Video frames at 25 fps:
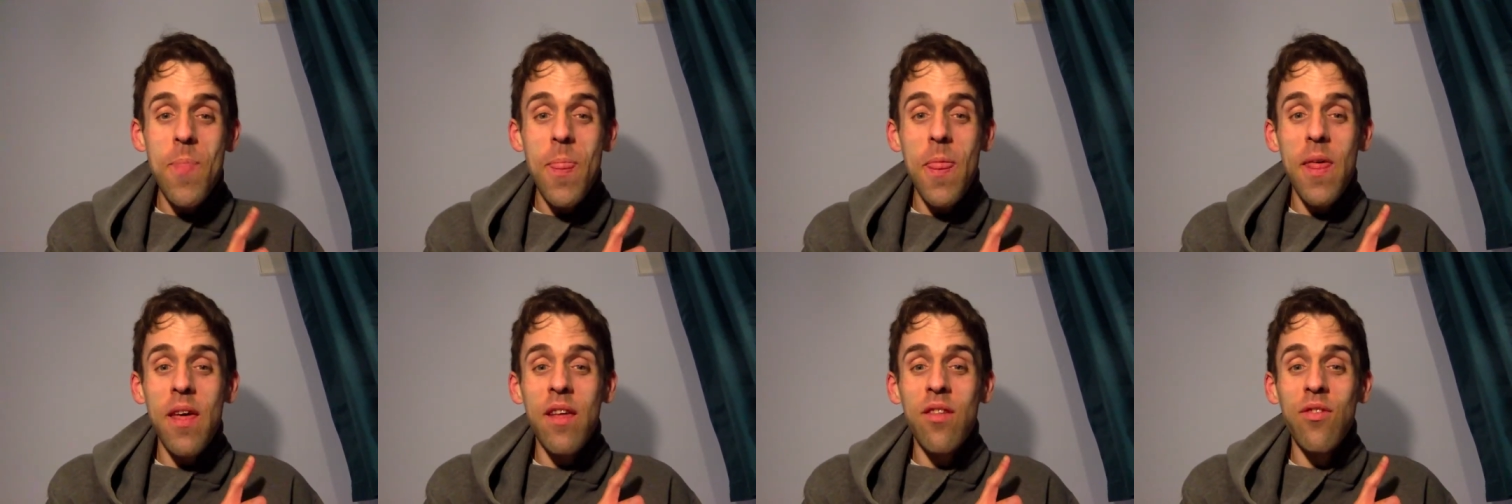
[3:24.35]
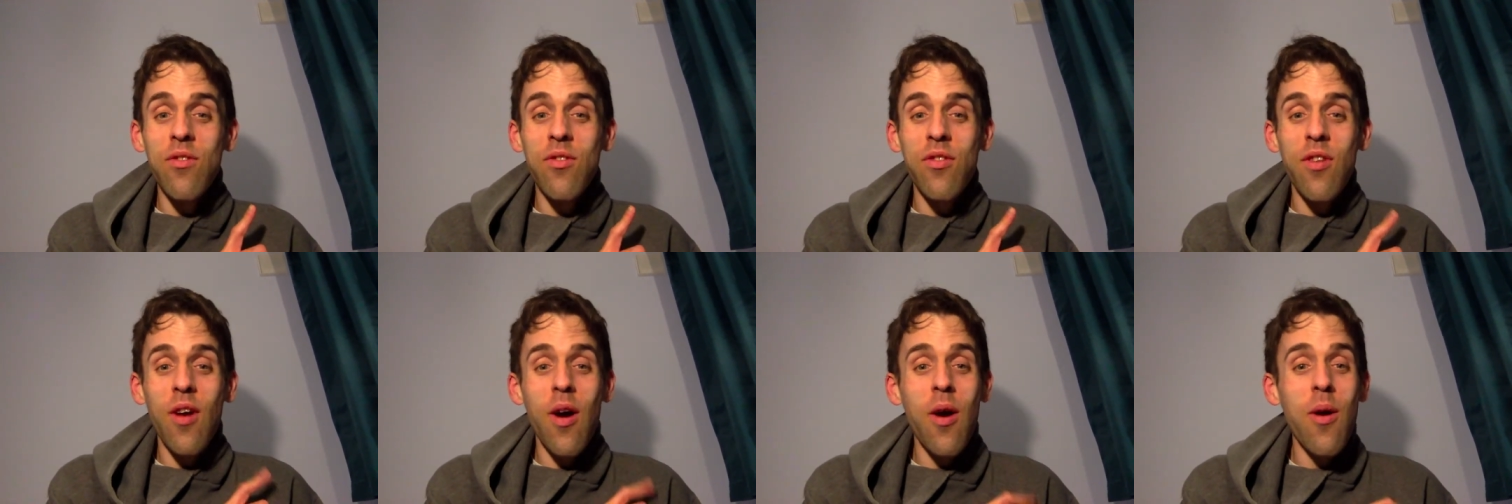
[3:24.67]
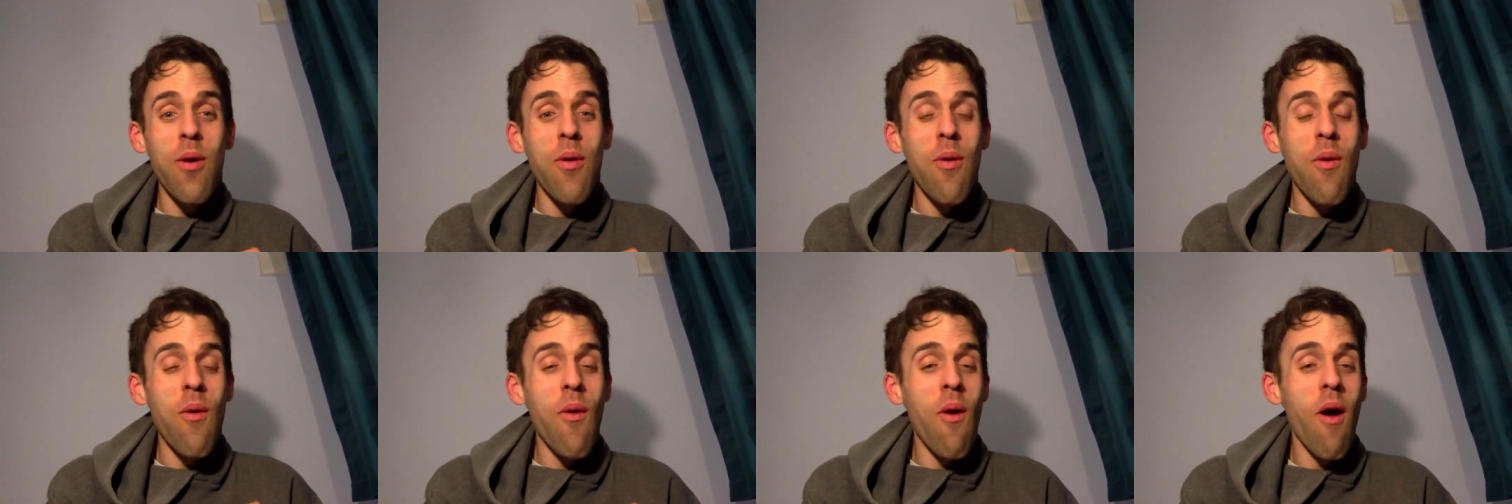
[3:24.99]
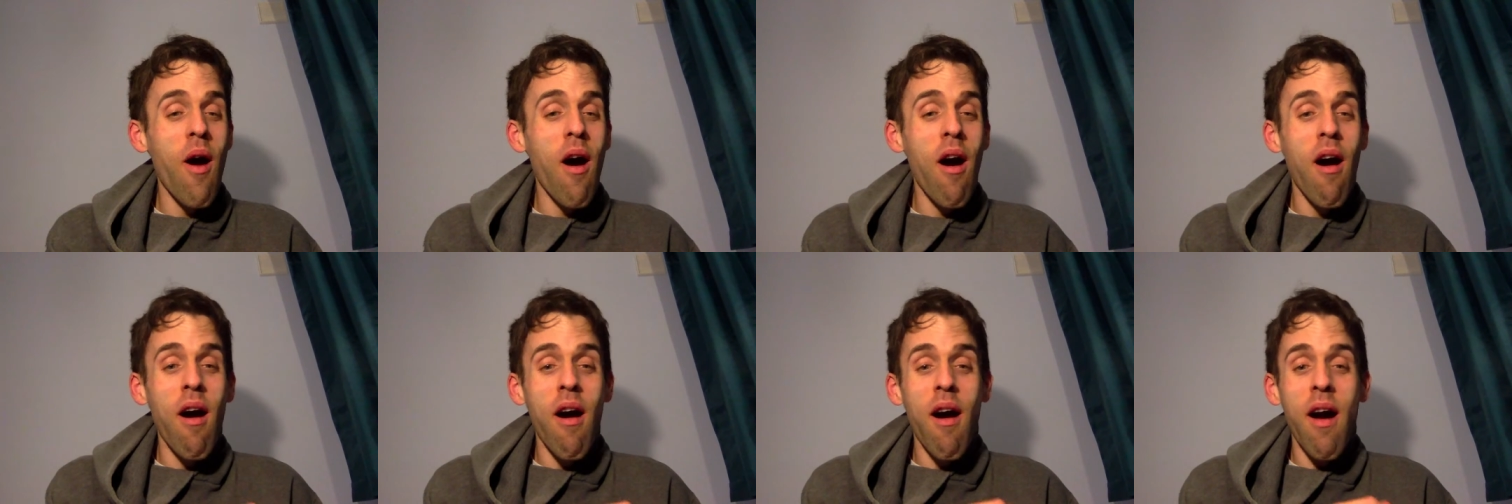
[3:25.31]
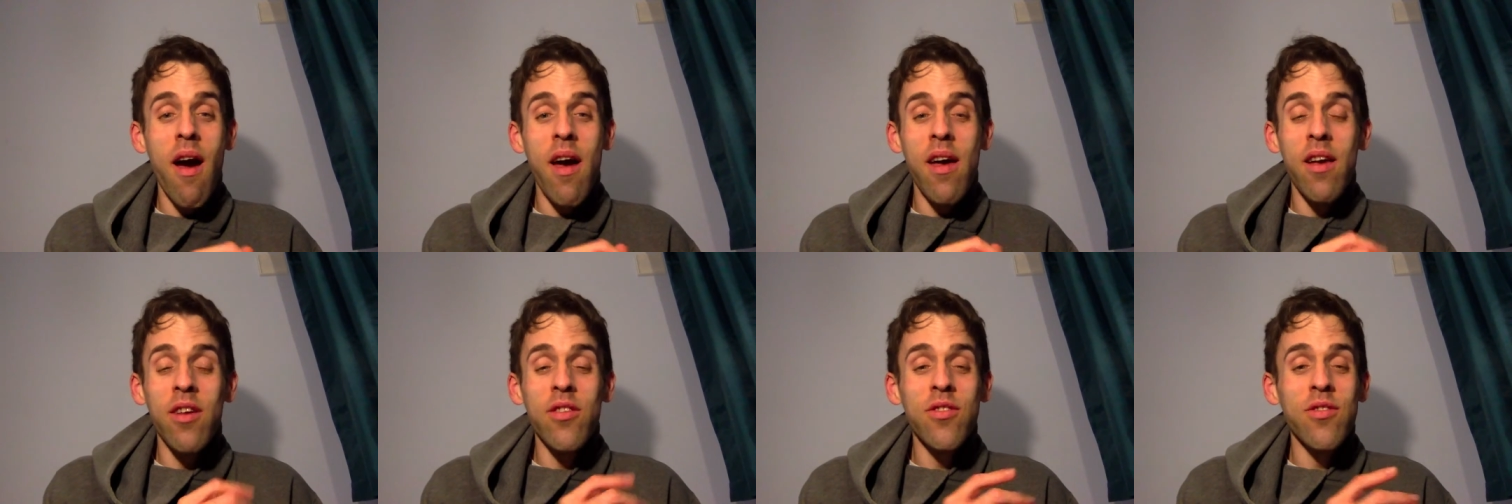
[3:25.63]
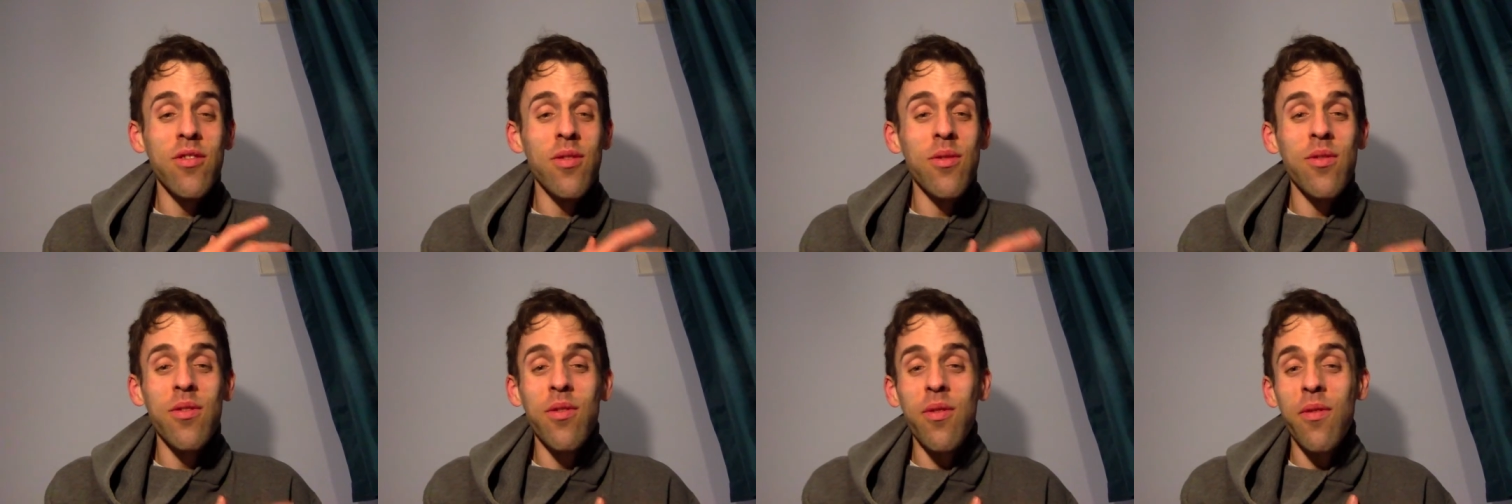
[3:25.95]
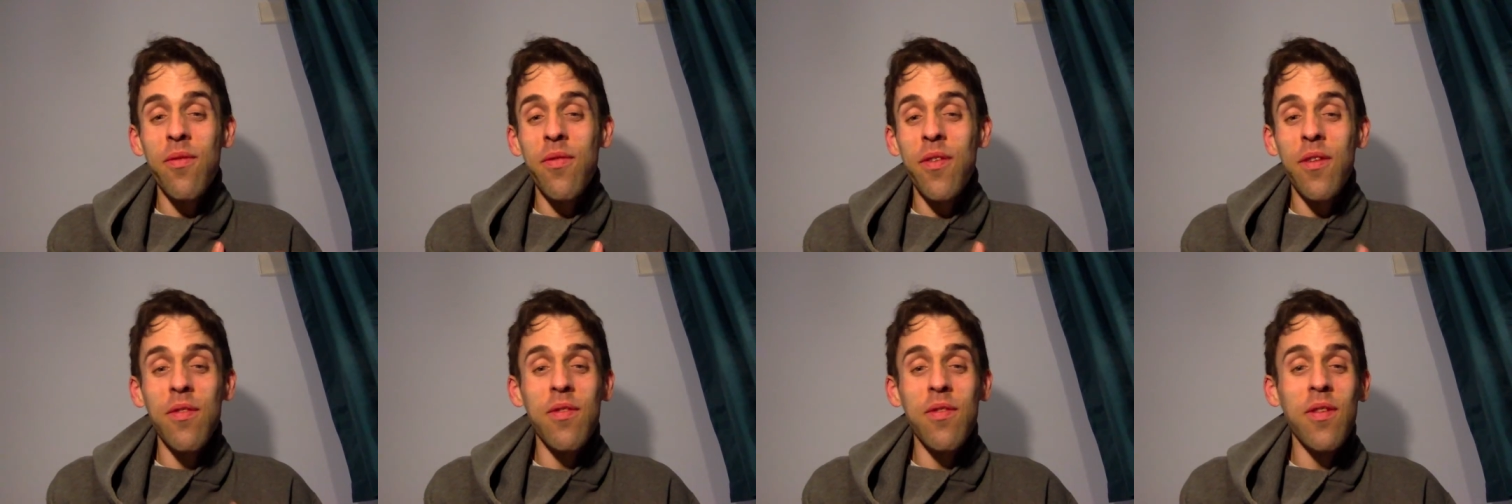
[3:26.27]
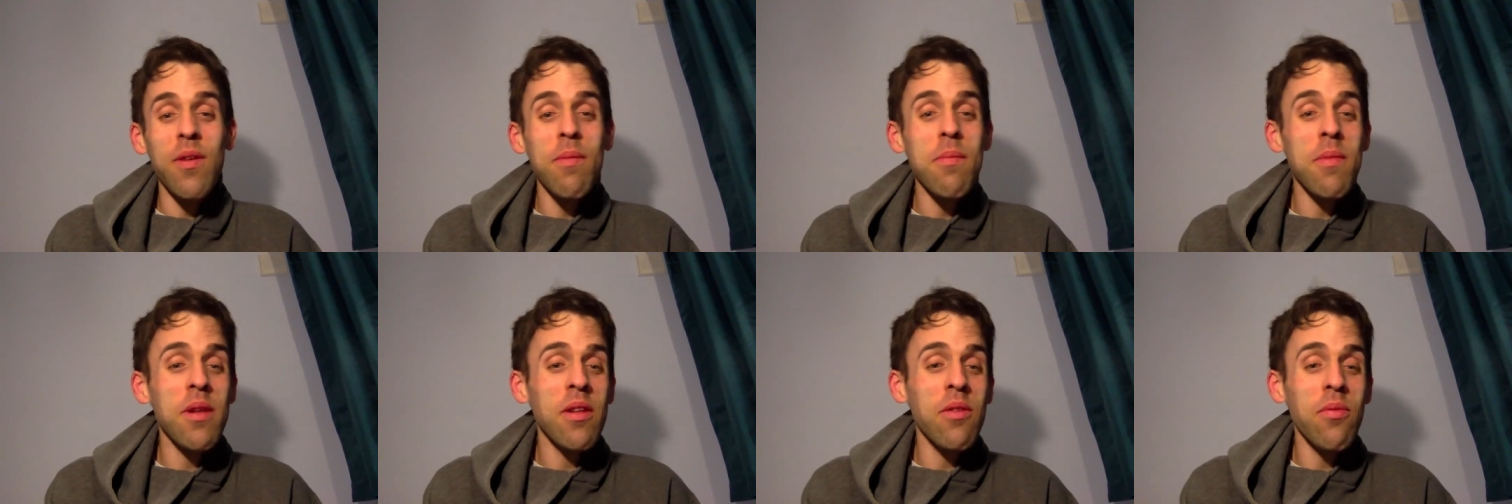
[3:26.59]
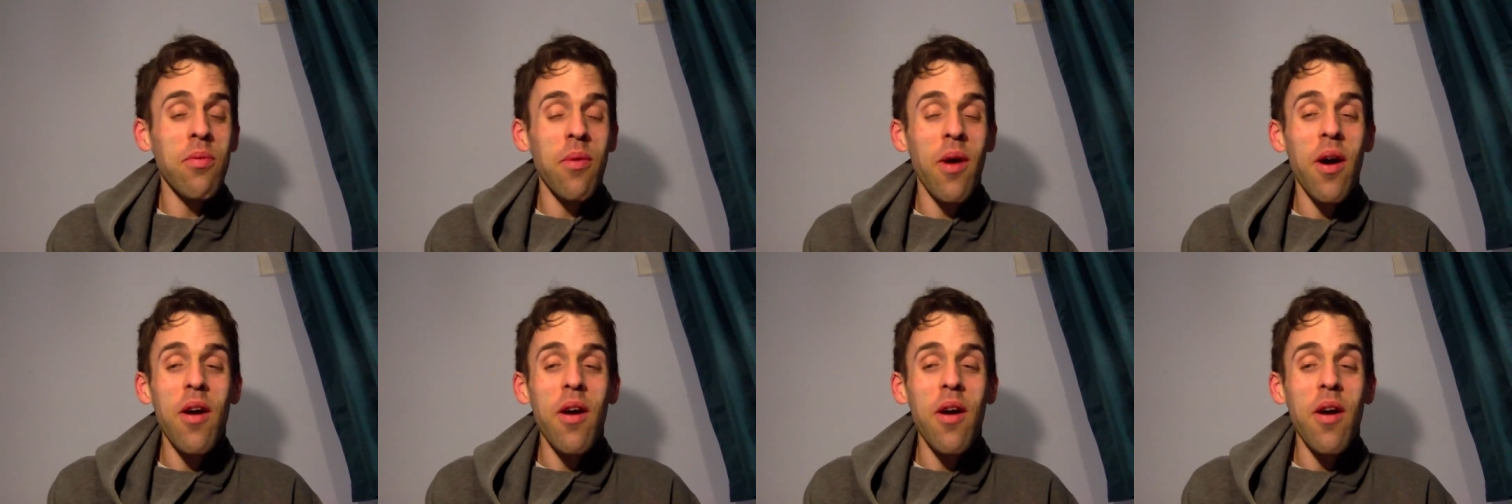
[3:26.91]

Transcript: And so I, as soon as the 15 minutes were